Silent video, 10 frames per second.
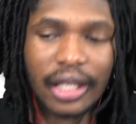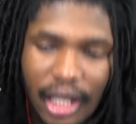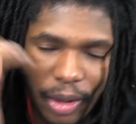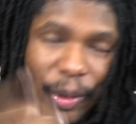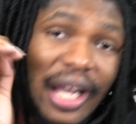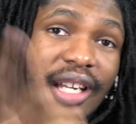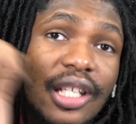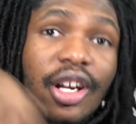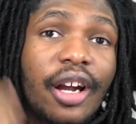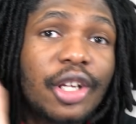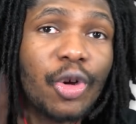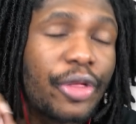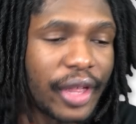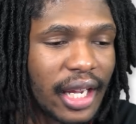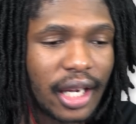Look, we're gonna start a new
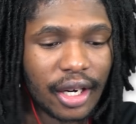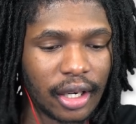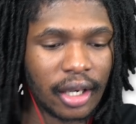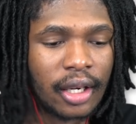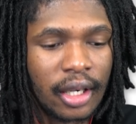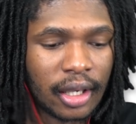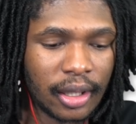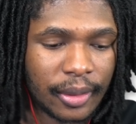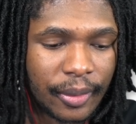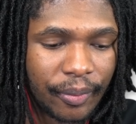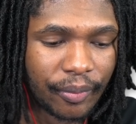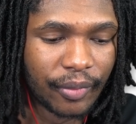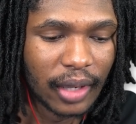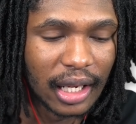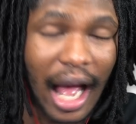thing here.
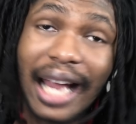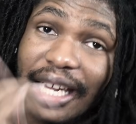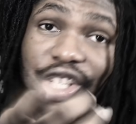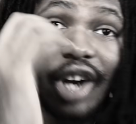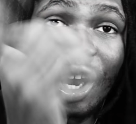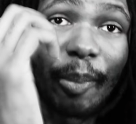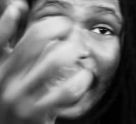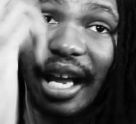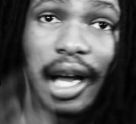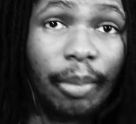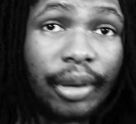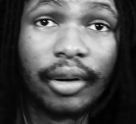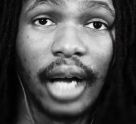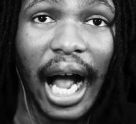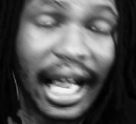I need y'all to pay up.
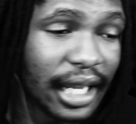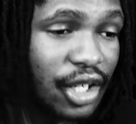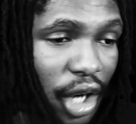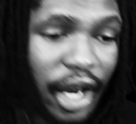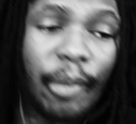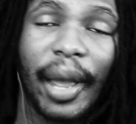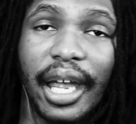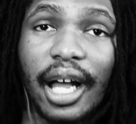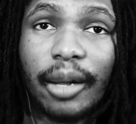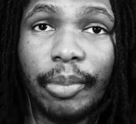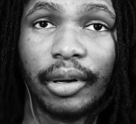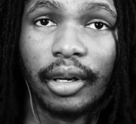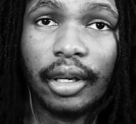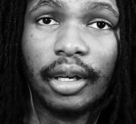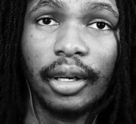I need y'all to pay up.
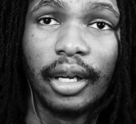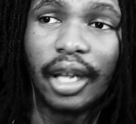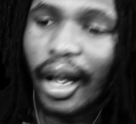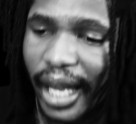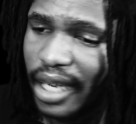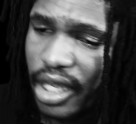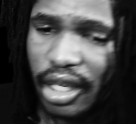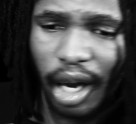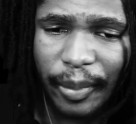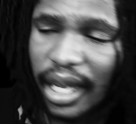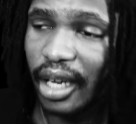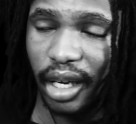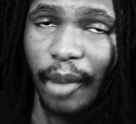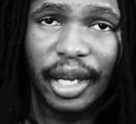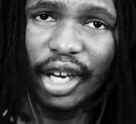Y'all can't just come,
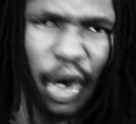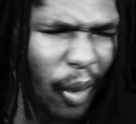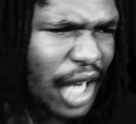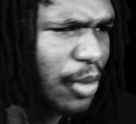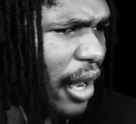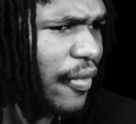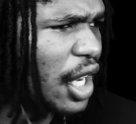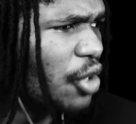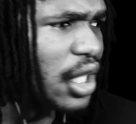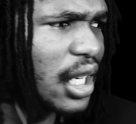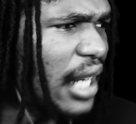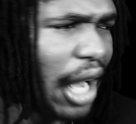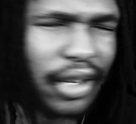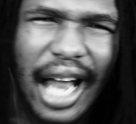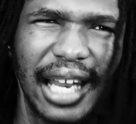come in here, watch my video, sit
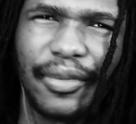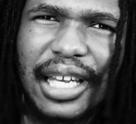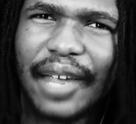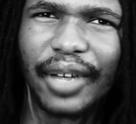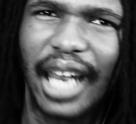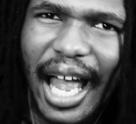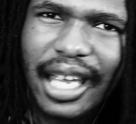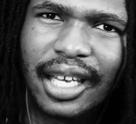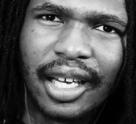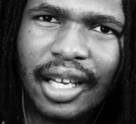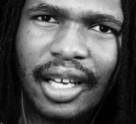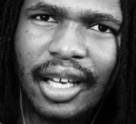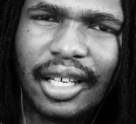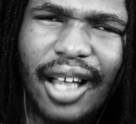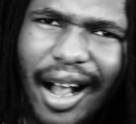down, not even leave a like.
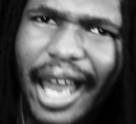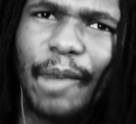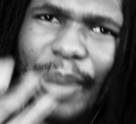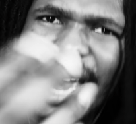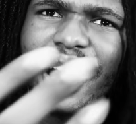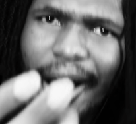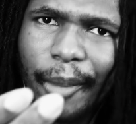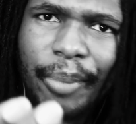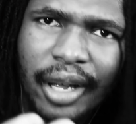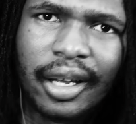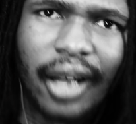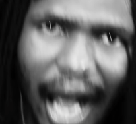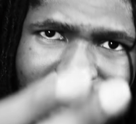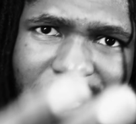Y'all gotta pay up. I